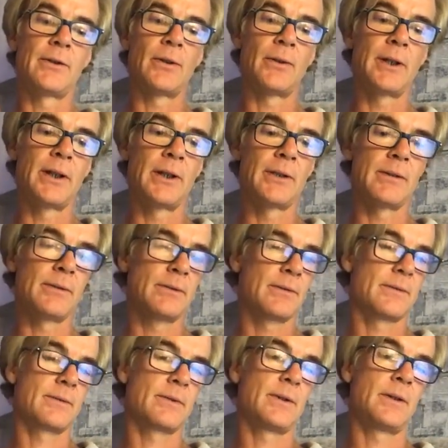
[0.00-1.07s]
Ellingtonian
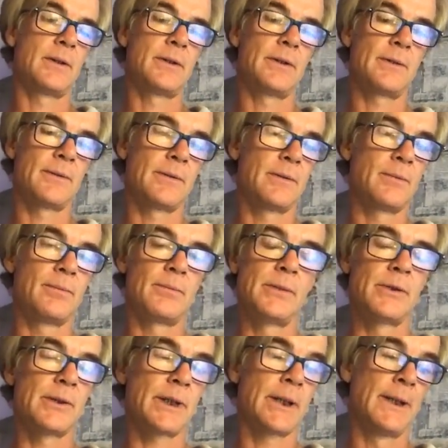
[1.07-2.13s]

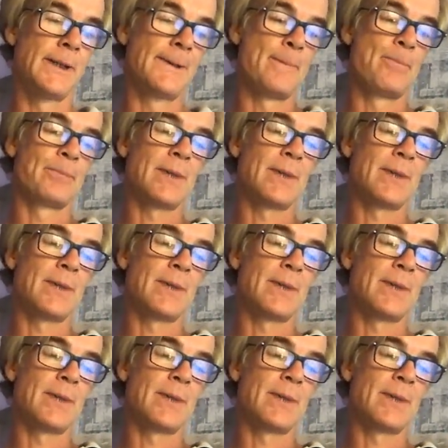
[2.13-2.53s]
music.